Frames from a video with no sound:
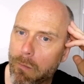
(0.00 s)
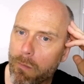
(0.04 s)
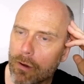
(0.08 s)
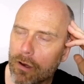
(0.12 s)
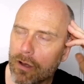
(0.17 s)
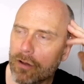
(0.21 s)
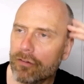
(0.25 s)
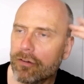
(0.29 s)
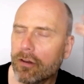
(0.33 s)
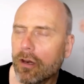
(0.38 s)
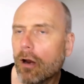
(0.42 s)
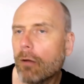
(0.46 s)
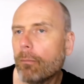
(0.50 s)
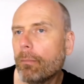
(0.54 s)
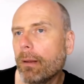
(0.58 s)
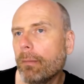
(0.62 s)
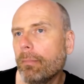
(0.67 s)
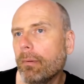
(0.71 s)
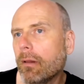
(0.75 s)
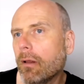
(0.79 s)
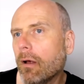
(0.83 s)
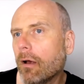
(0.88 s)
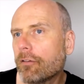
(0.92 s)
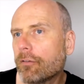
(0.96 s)
Because, you know,
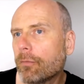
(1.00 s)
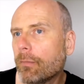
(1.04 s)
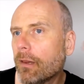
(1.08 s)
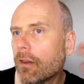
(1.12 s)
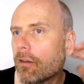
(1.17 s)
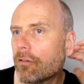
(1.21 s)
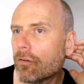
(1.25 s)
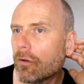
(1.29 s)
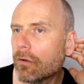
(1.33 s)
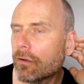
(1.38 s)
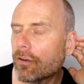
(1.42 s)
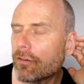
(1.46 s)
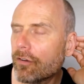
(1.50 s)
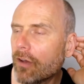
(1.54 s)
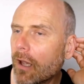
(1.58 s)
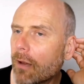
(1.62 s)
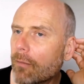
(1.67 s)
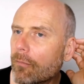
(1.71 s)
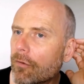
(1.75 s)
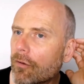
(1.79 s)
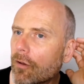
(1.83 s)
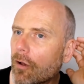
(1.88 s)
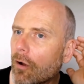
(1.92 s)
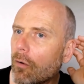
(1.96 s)
people ask me this all the
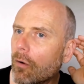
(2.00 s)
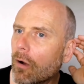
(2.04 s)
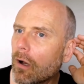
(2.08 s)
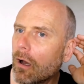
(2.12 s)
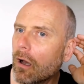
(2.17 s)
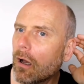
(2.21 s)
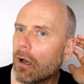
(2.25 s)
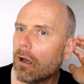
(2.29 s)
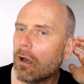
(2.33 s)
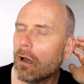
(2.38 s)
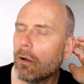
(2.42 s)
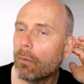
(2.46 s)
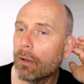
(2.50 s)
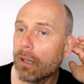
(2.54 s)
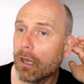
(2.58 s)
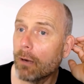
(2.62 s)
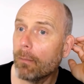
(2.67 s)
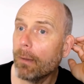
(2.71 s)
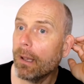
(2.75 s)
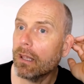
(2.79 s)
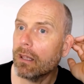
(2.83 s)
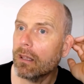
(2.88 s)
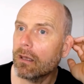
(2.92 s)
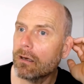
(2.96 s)
time. So, uh, are we going
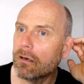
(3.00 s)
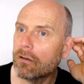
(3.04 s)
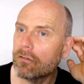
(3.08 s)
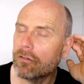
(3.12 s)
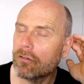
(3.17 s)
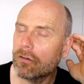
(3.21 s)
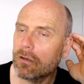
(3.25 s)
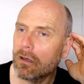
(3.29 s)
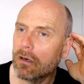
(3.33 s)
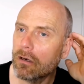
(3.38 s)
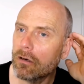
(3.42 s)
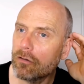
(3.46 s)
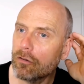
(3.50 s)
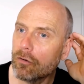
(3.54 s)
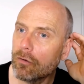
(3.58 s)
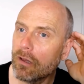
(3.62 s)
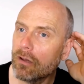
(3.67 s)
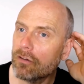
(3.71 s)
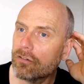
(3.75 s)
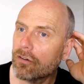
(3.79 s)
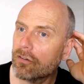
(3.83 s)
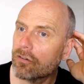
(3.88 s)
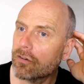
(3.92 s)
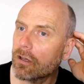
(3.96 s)
to make it? Is it going to do
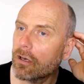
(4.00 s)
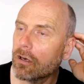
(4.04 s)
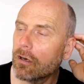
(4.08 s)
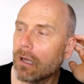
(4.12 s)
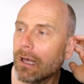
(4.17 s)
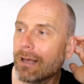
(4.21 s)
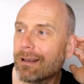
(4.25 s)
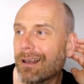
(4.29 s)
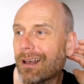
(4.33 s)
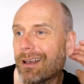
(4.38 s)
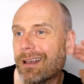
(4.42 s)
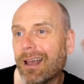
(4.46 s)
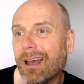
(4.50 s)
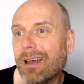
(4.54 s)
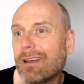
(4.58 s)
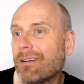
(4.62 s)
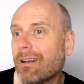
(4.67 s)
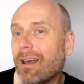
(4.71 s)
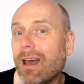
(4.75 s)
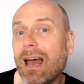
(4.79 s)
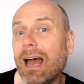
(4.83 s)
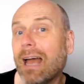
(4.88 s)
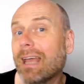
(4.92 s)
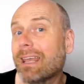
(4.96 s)
this? Is it going to, I, I
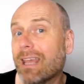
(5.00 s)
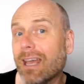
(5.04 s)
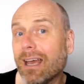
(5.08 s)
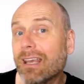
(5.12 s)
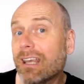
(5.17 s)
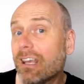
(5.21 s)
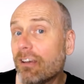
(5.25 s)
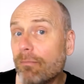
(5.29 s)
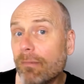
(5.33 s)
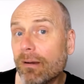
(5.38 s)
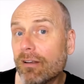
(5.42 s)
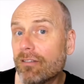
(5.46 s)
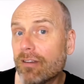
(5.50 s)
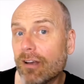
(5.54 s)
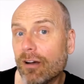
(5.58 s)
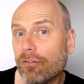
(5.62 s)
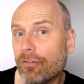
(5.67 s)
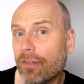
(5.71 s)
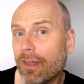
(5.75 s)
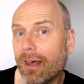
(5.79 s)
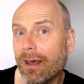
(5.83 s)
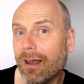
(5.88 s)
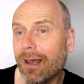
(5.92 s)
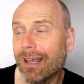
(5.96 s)
can't, I can't give
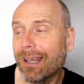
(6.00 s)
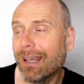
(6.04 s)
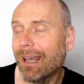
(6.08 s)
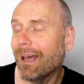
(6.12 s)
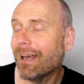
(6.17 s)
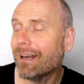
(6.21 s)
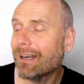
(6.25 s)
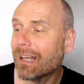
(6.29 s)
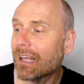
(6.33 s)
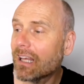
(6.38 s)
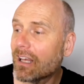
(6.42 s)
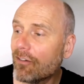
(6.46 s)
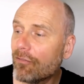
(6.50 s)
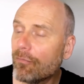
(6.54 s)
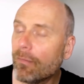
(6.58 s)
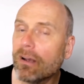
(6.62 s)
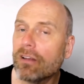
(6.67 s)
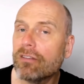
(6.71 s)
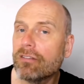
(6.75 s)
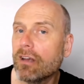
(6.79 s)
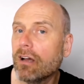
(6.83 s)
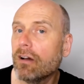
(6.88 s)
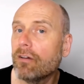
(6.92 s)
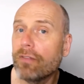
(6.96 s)
myself that. I can't give
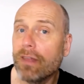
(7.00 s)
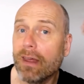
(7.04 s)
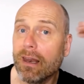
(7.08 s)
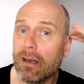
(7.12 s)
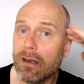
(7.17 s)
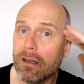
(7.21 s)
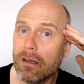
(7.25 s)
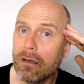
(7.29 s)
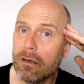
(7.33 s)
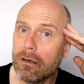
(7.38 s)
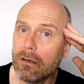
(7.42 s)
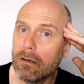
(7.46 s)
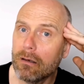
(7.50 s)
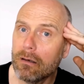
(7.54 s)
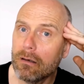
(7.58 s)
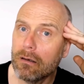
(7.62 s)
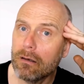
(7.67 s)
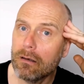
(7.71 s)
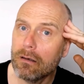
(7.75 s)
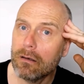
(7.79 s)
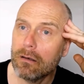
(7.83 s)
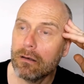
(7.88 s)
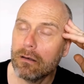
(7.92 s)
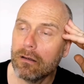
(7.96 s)
myself that
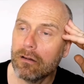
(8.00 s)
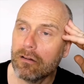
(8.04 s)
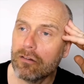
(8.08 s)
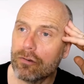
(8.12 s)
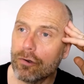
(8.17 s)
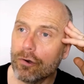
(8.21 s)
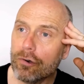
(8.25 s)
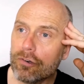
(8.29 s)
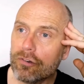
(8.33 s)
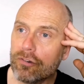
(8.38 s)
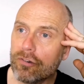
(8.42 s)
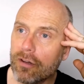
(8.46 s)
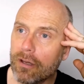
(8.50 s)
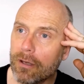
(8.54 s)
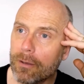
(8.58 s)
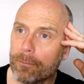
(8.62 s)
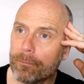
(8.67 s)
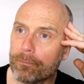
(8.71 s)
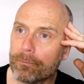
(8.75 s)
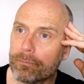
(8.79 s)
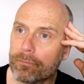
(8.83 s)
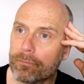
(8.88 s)
certainty.